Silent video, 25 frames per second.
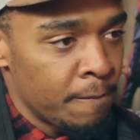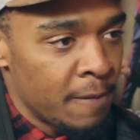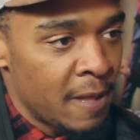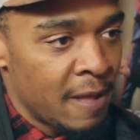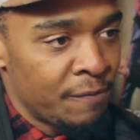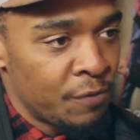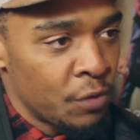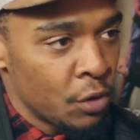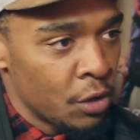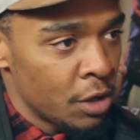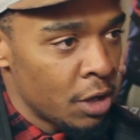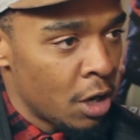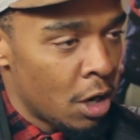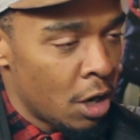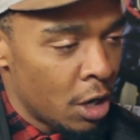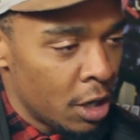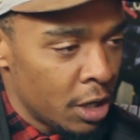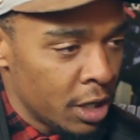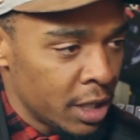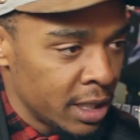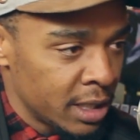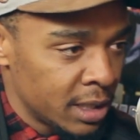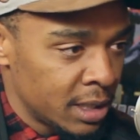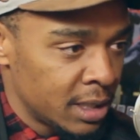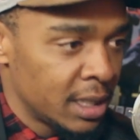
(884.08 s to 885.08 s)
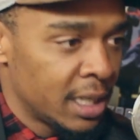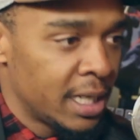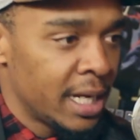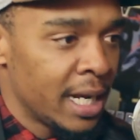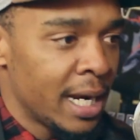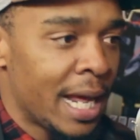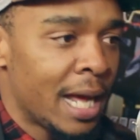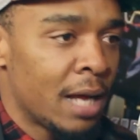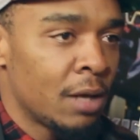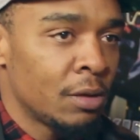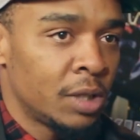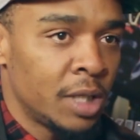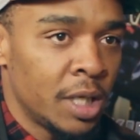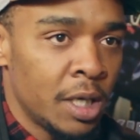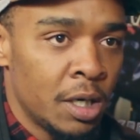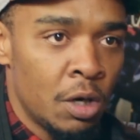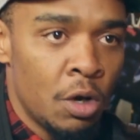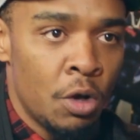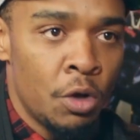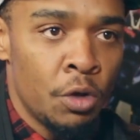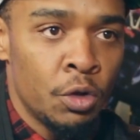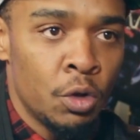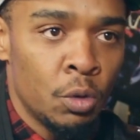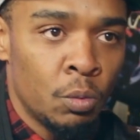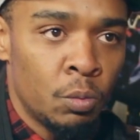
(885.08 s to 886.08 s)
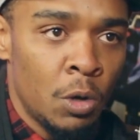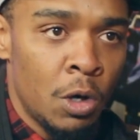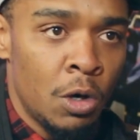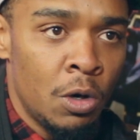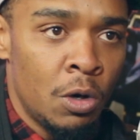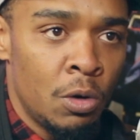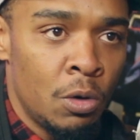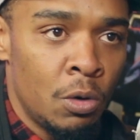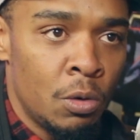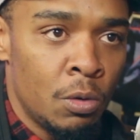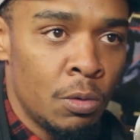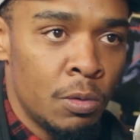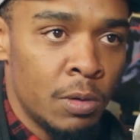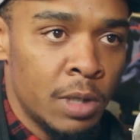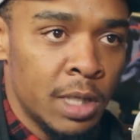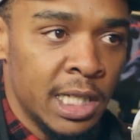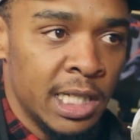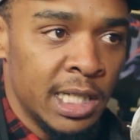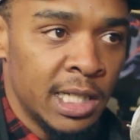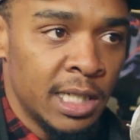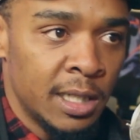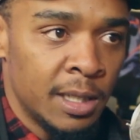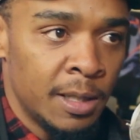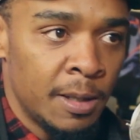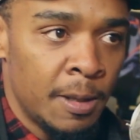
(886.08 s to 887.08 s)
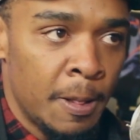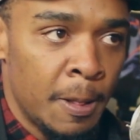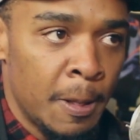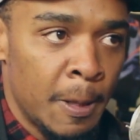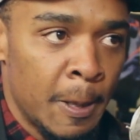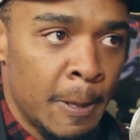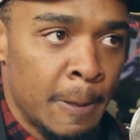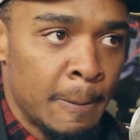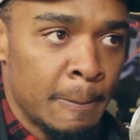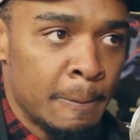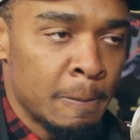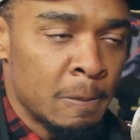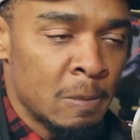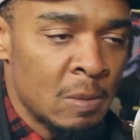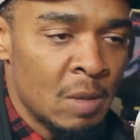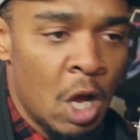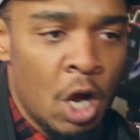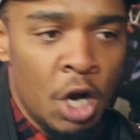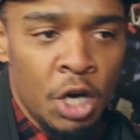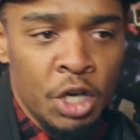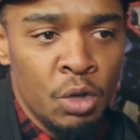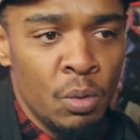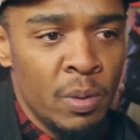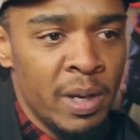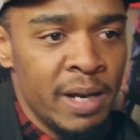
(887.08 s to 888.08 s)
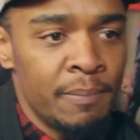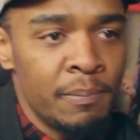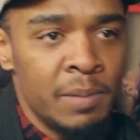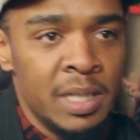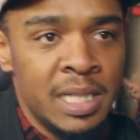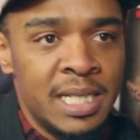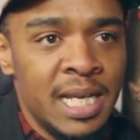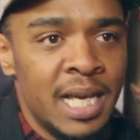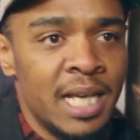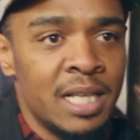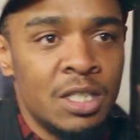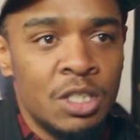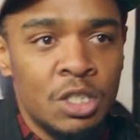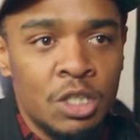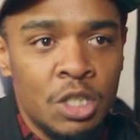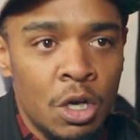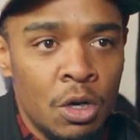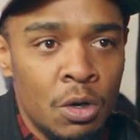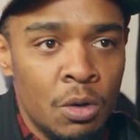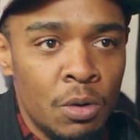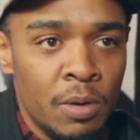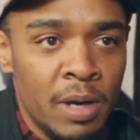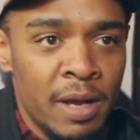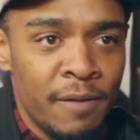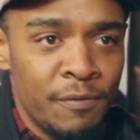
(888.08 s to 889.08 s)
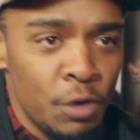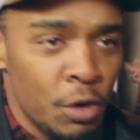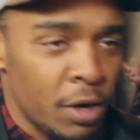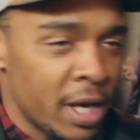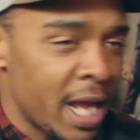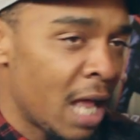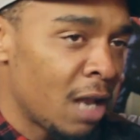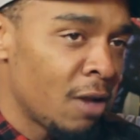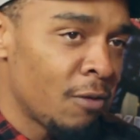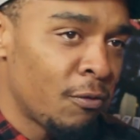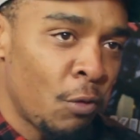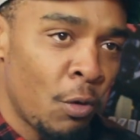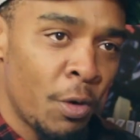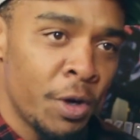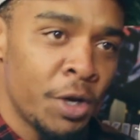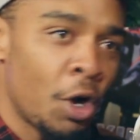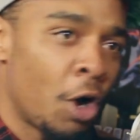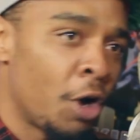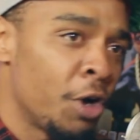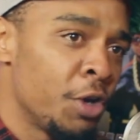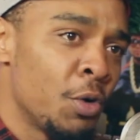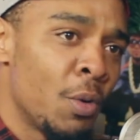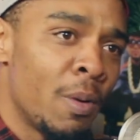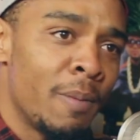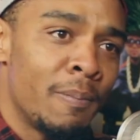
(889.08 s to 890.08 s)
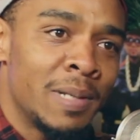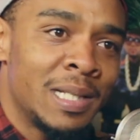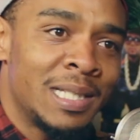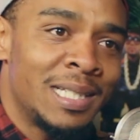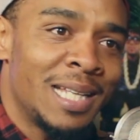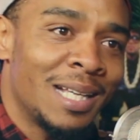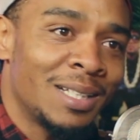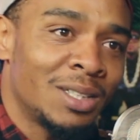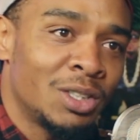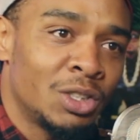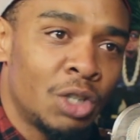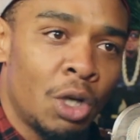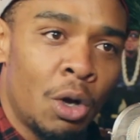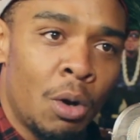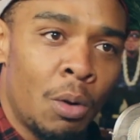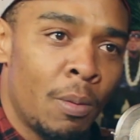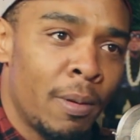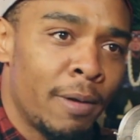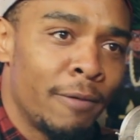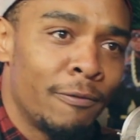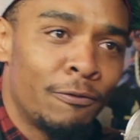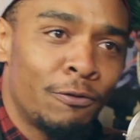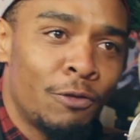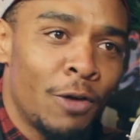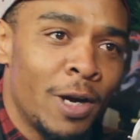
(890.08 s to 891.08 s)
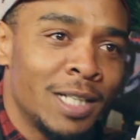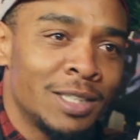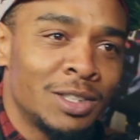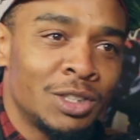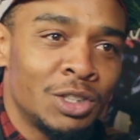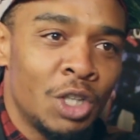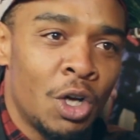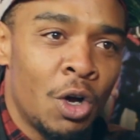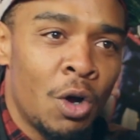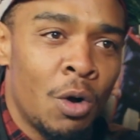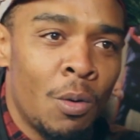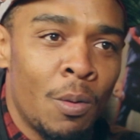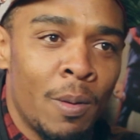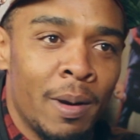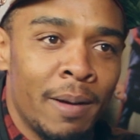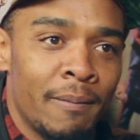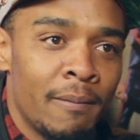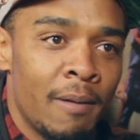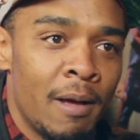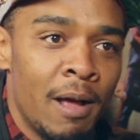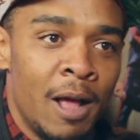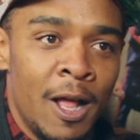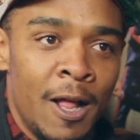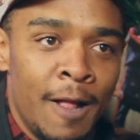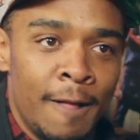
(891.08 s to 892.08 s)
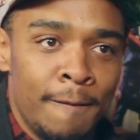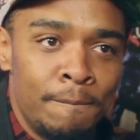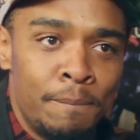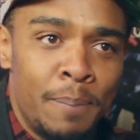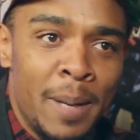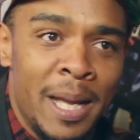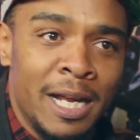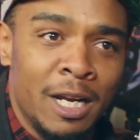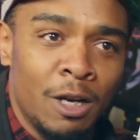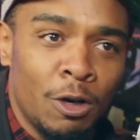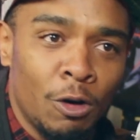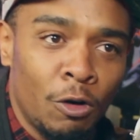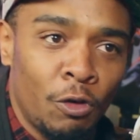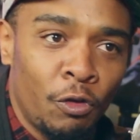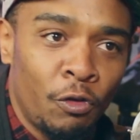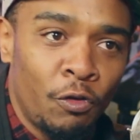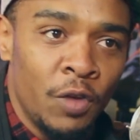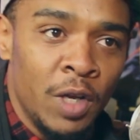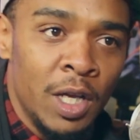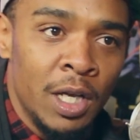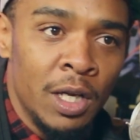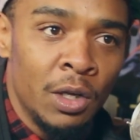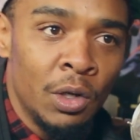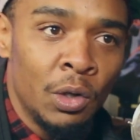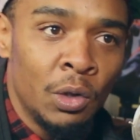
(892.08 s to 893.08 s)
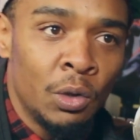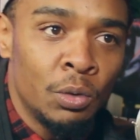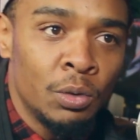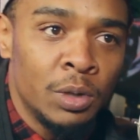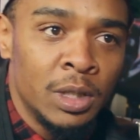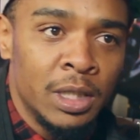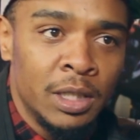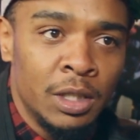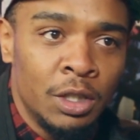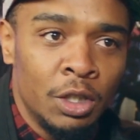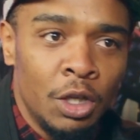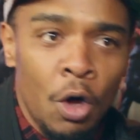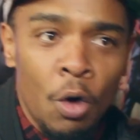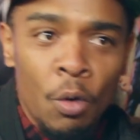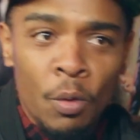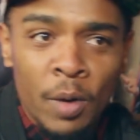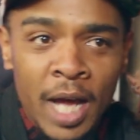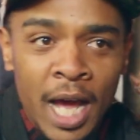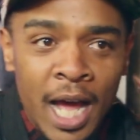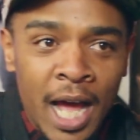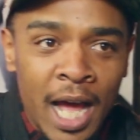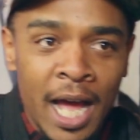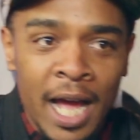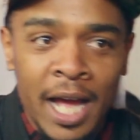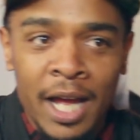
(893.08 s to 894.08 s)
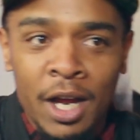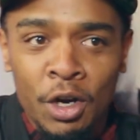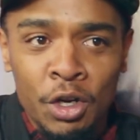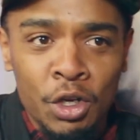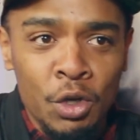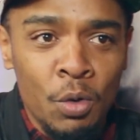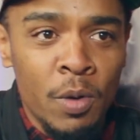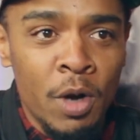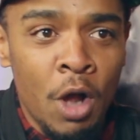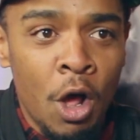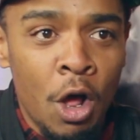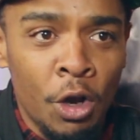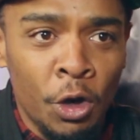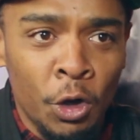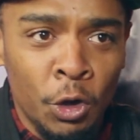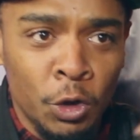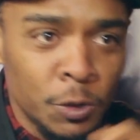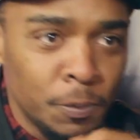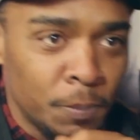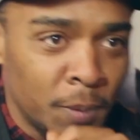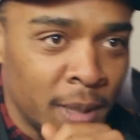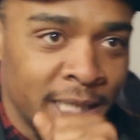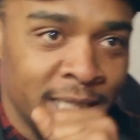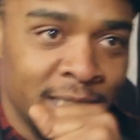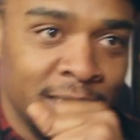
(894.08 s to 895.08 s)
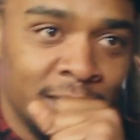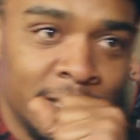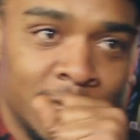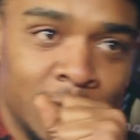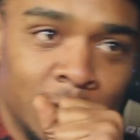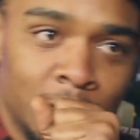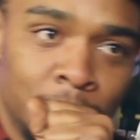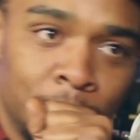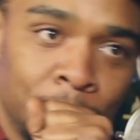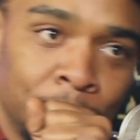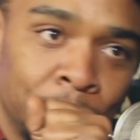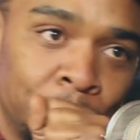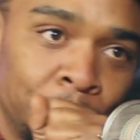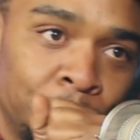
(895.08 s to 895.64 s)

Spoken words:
If you're an artist, get out there on the road. Are you in Modesto? If you're in California, are you in Modesto and Fresno and Bakersfield and Lodi? Are you in all those places?